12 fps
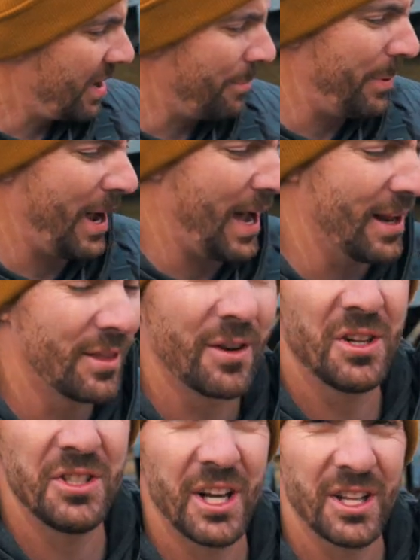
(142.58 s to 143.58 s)
Not bad,
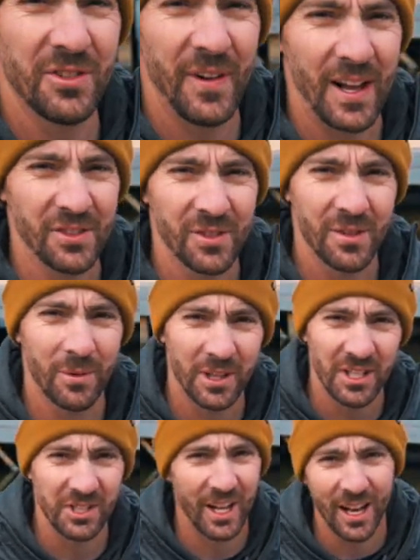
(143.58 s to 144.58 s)
30 seconds faster than what
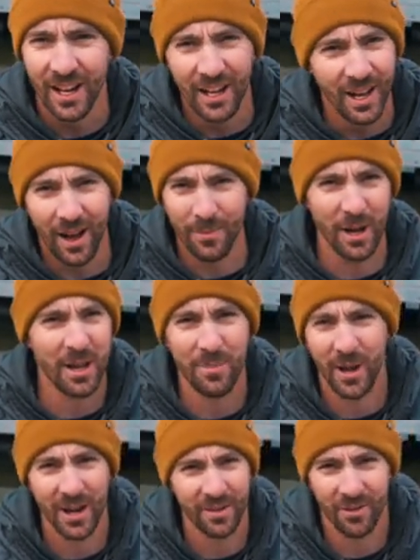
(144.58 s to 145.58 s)
they said. I'm not
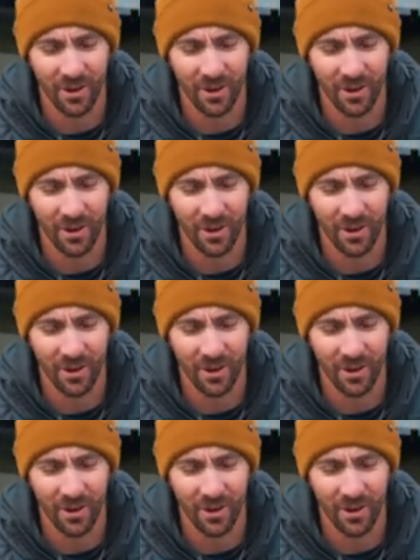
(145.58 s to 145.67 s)
competitive